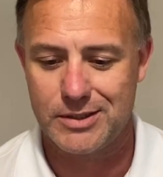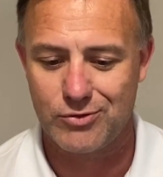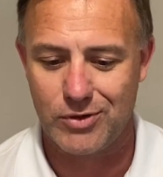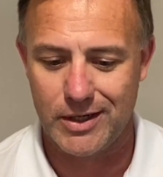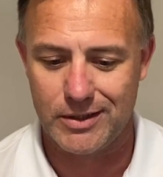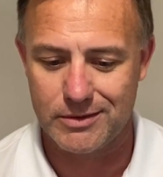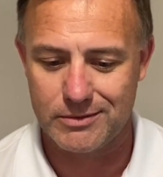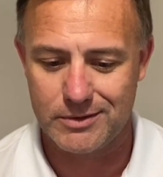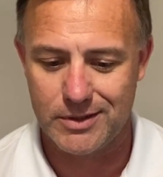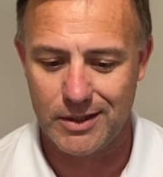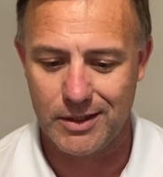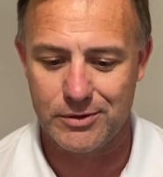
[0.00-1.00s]
to try
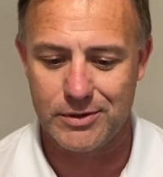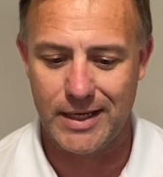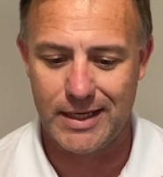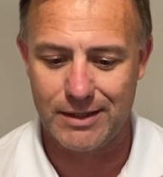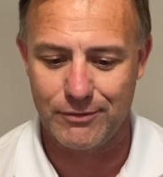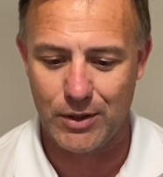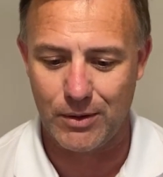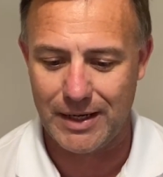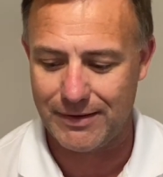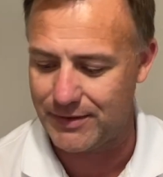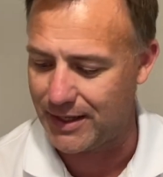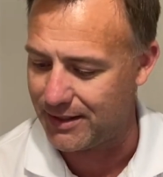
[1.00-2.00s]
to undertake if you don't
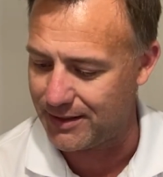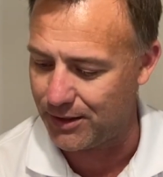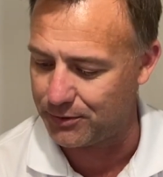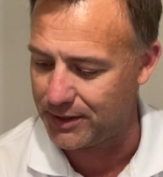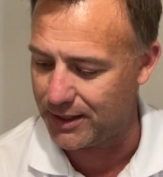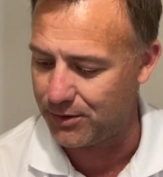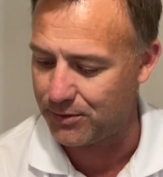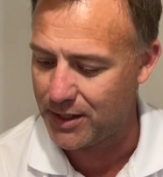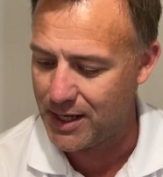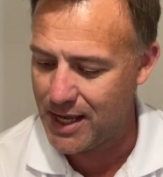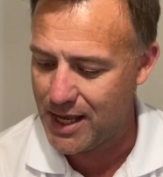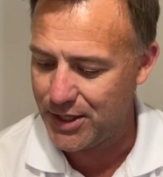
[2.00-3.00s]
have that nailed down.
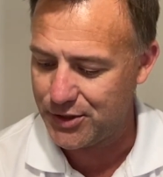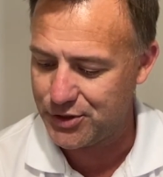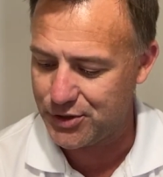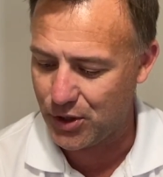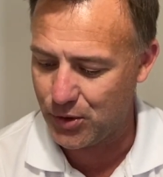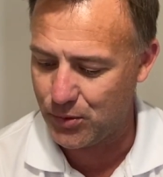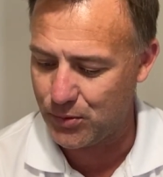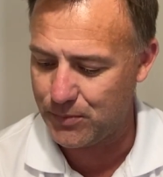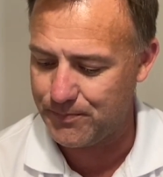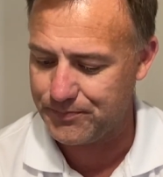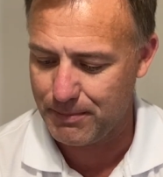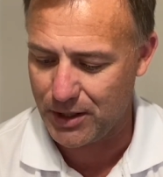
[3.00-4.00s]

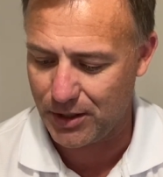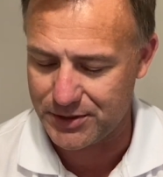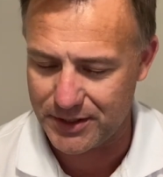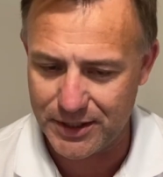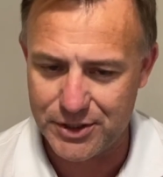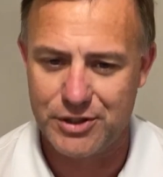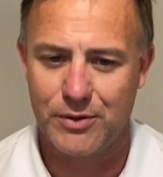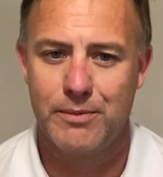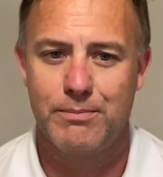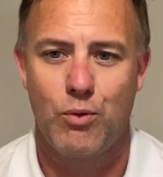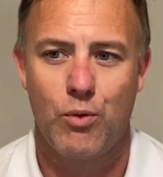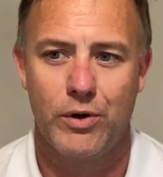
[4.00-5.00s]
So because it is so
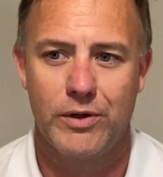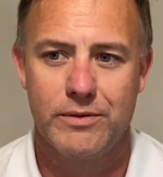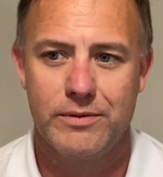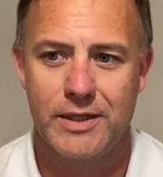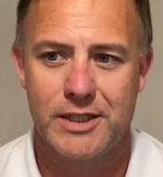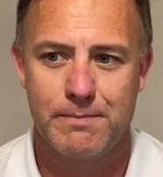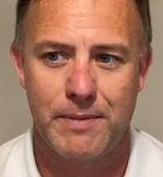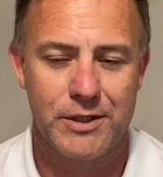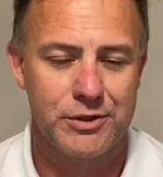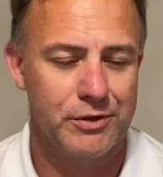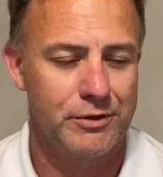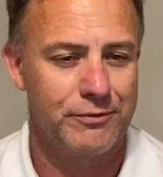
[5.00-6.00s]
important,
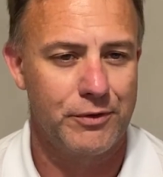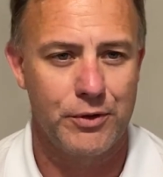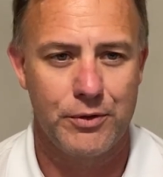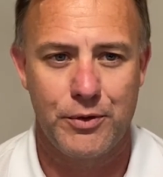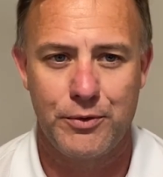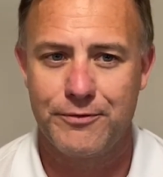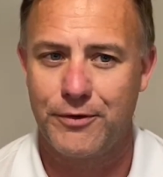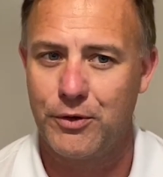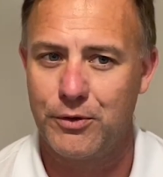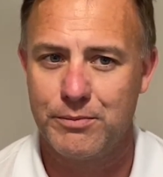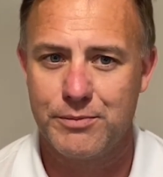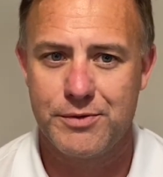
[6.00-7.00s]
especially for new
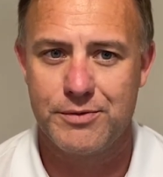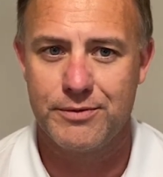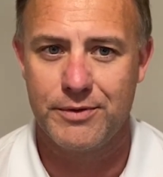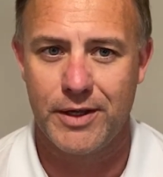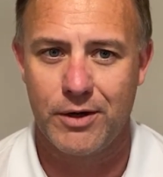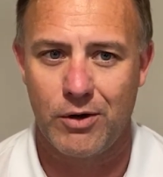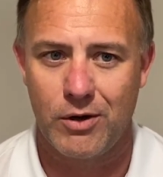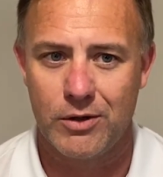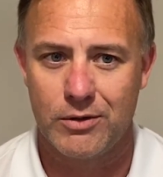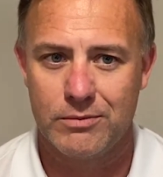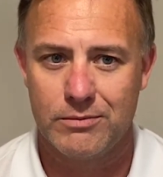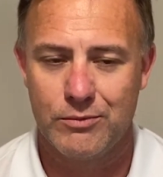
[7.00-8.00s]
firms that
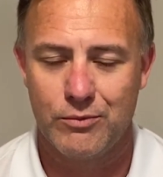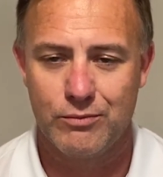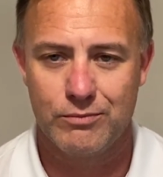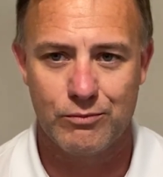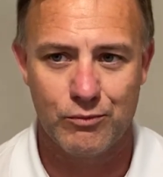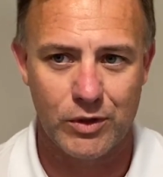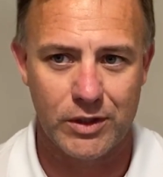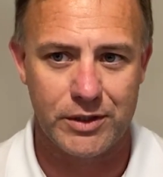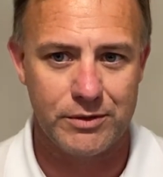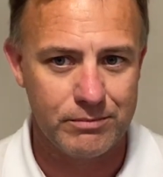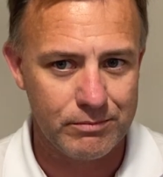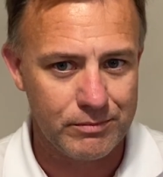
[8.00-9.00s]
are
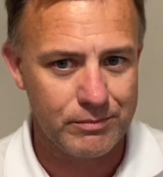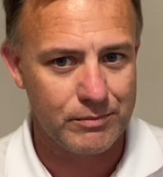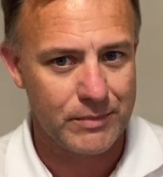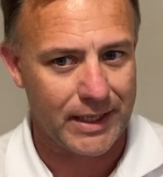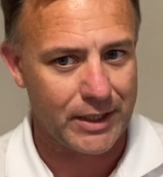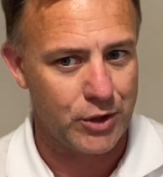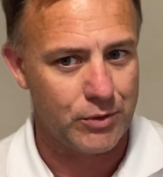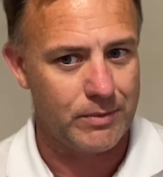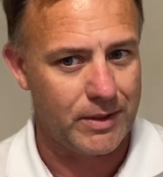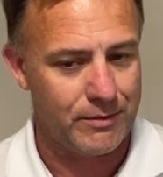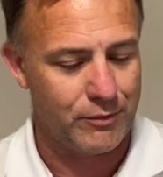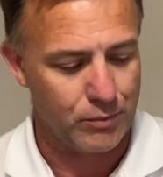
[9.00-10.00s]
really kind of,
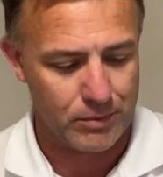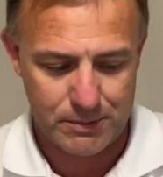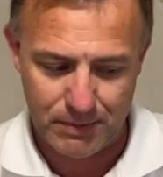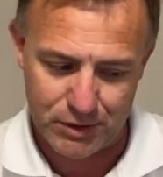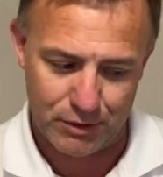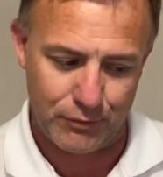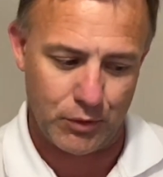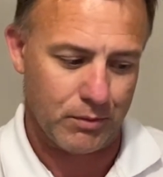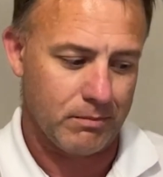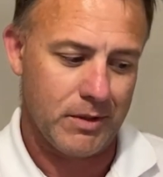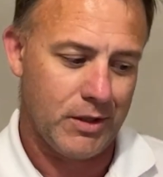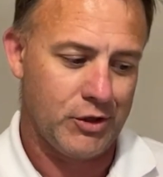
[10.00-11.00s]
especially if
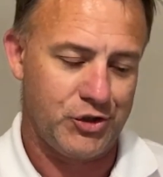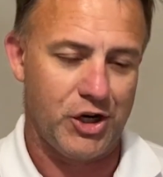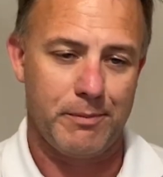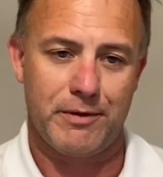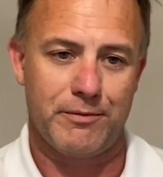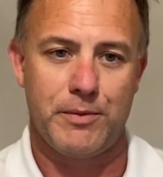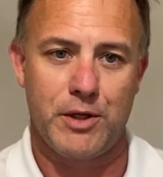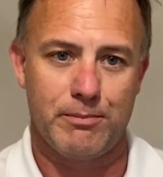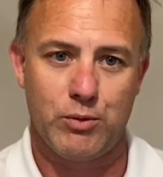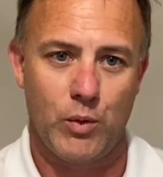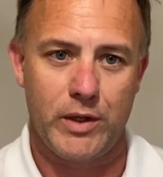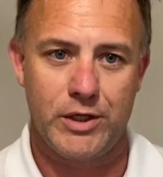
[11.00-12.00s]
you're jumping from the
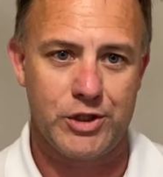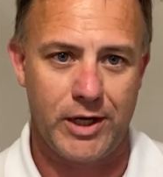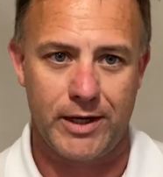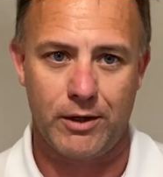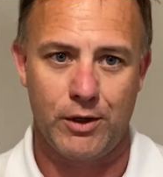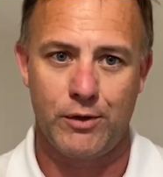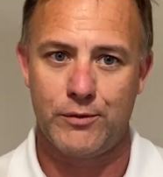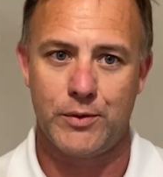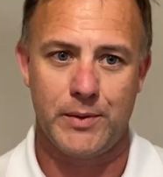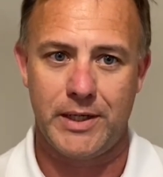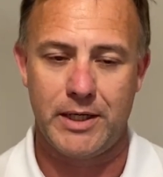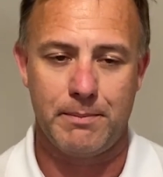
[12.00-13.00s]
employee channel over to
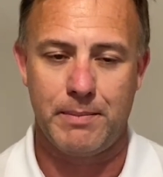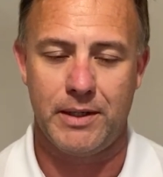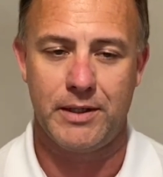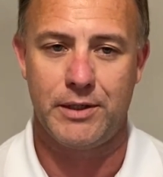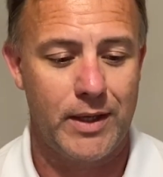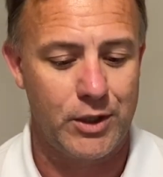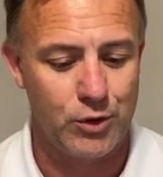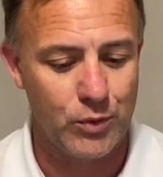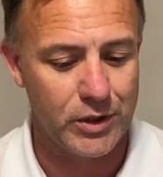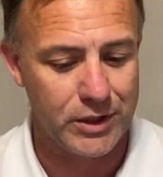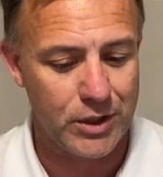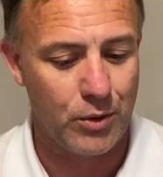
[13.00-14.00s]
an independent and you
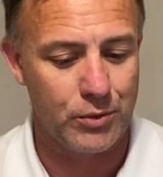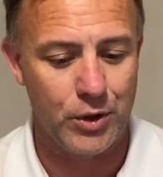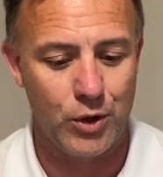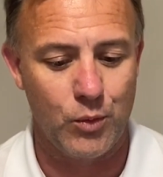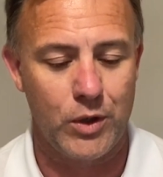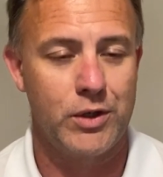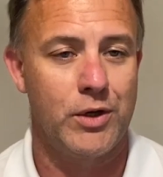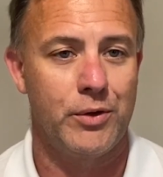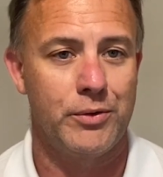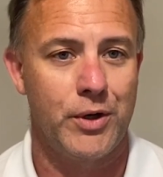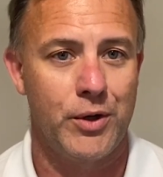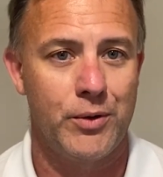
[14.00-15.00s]
really don't know what you
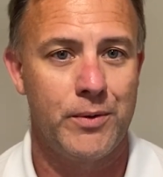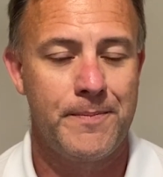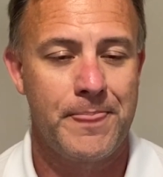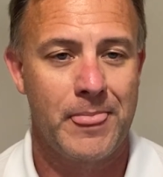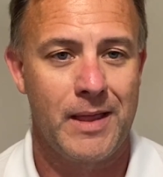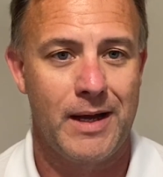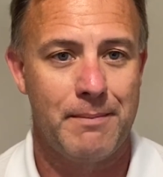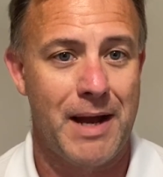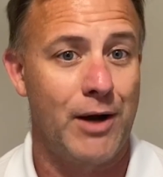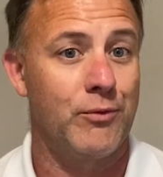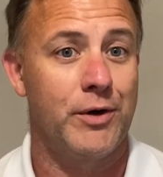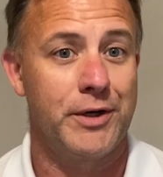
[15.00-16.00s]
don't know
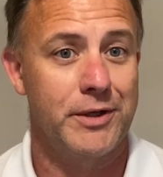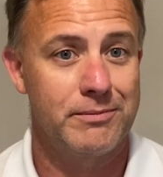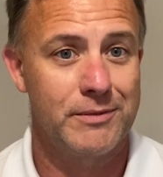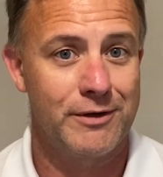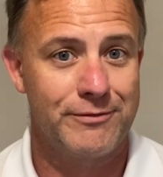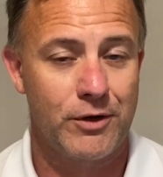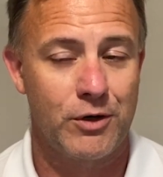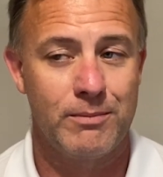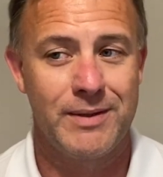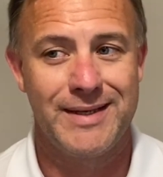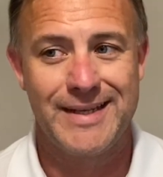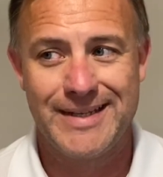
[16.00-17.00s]
about running a firm,
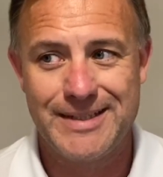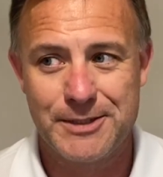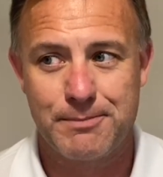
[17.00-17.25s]
it's